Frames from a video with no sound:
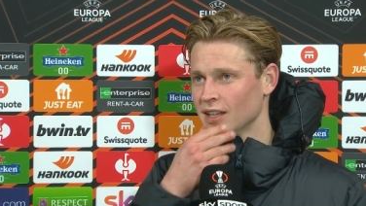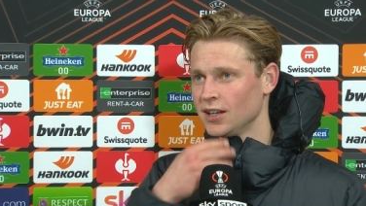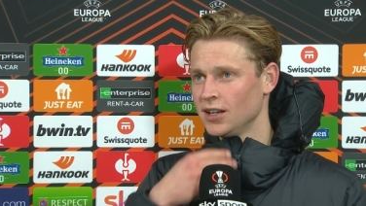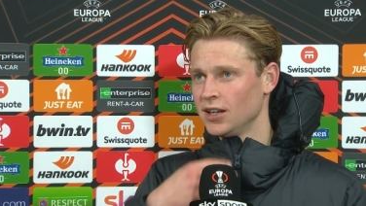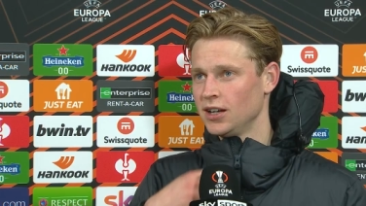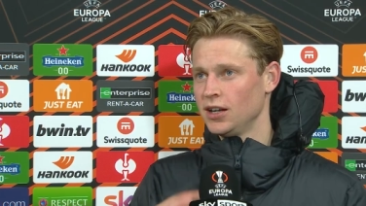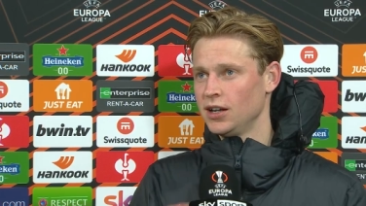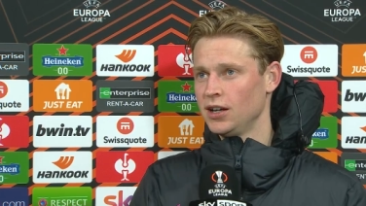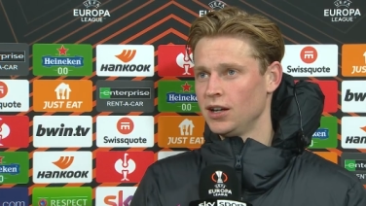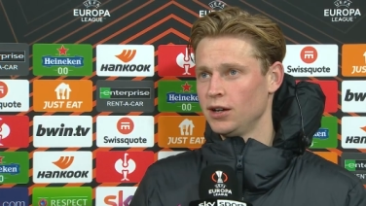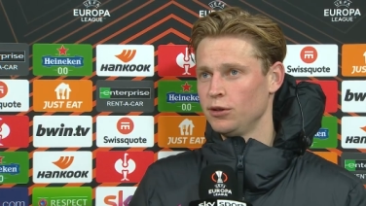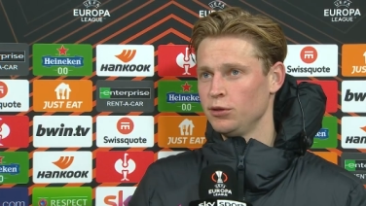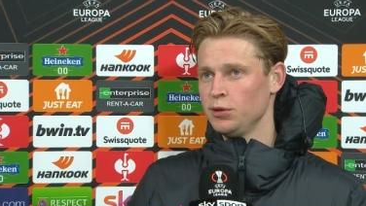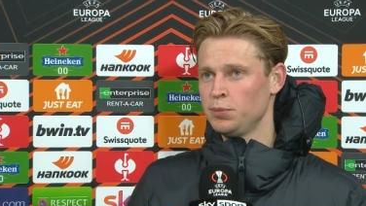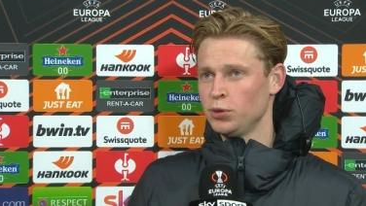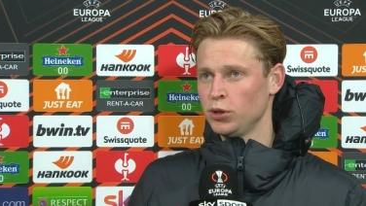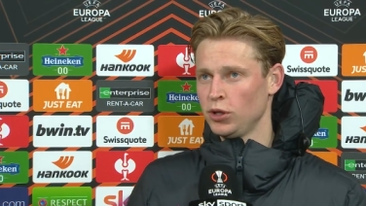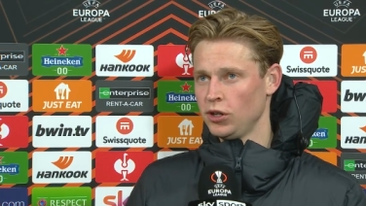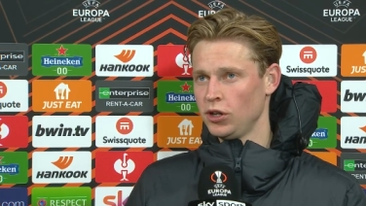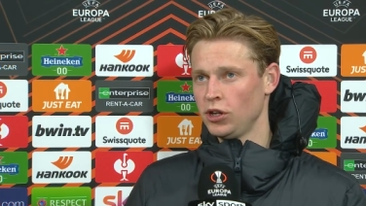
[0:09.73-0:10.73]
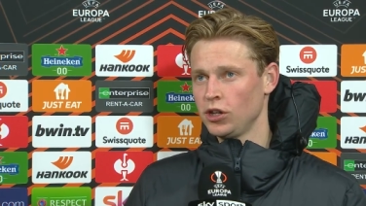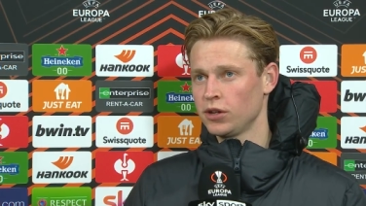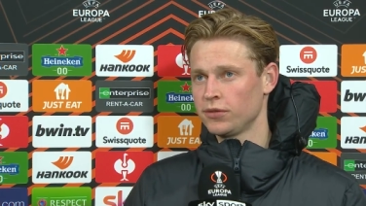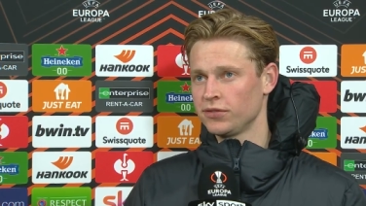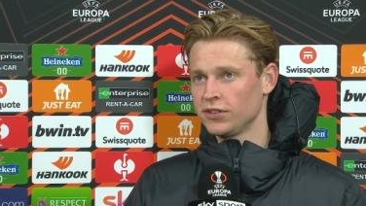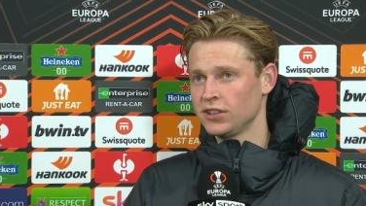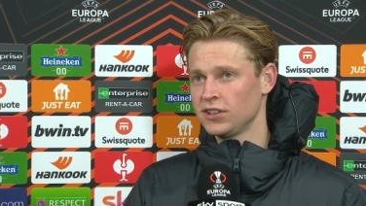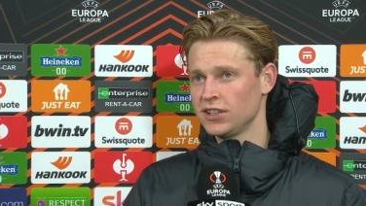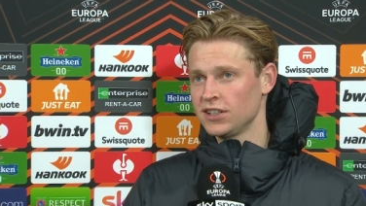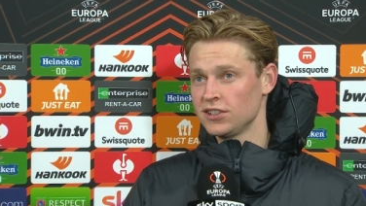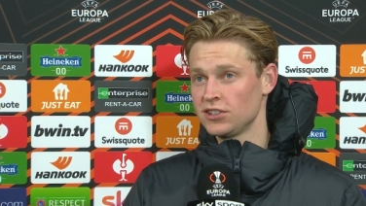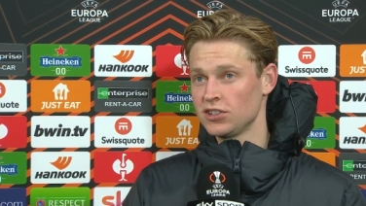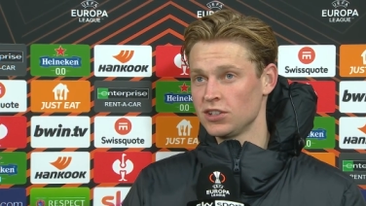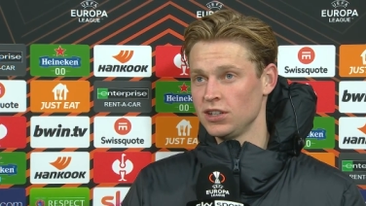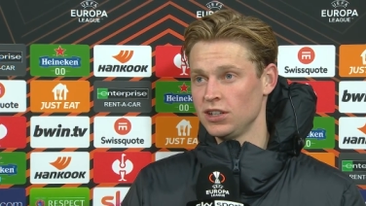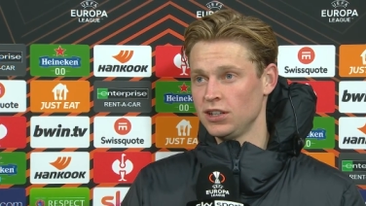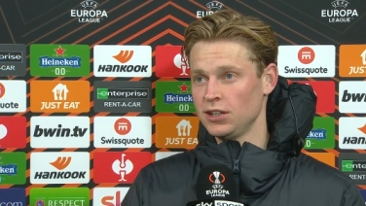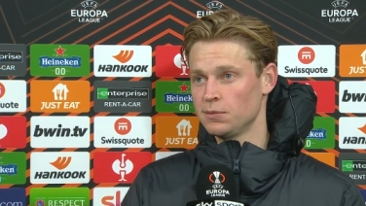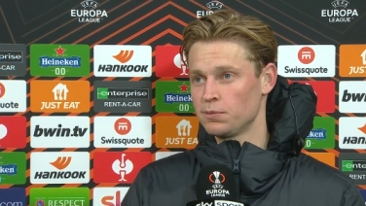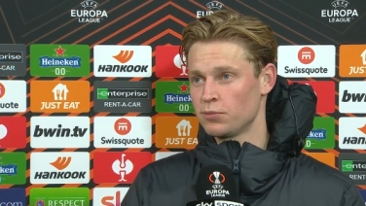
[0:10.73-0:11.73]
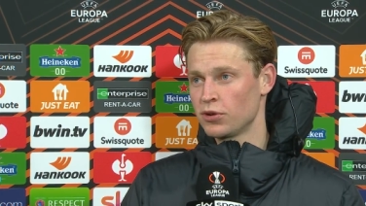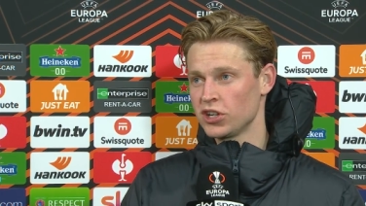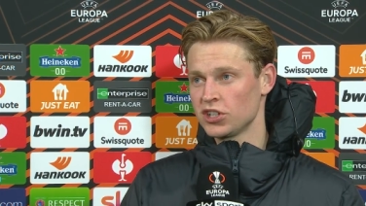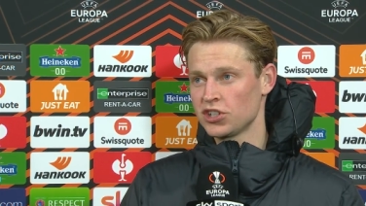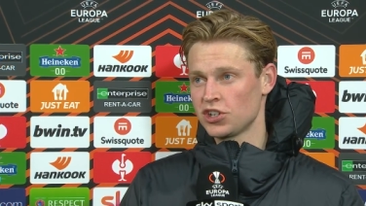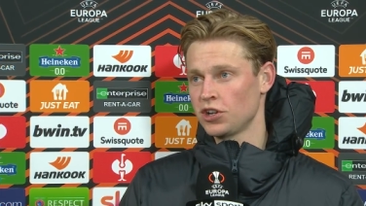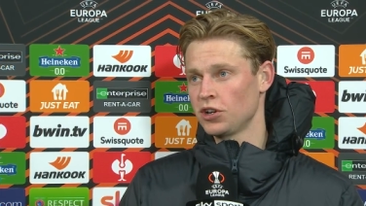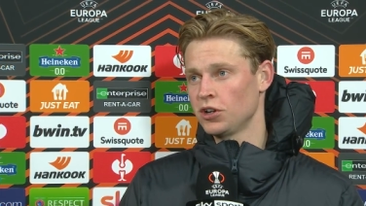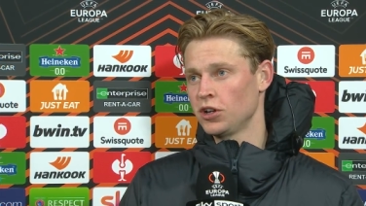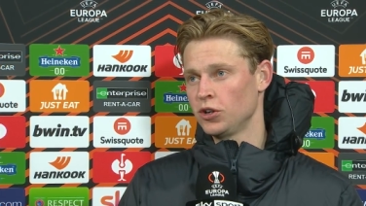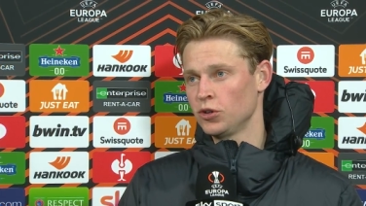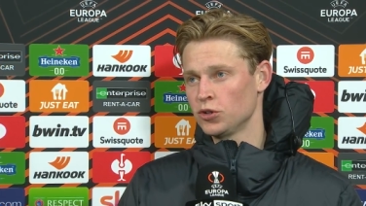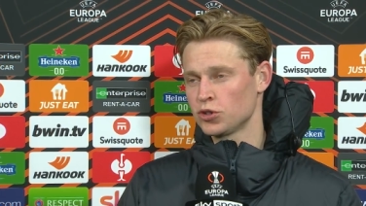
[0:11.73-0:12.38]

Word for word: Uh, we put a lot of intensity and pressure,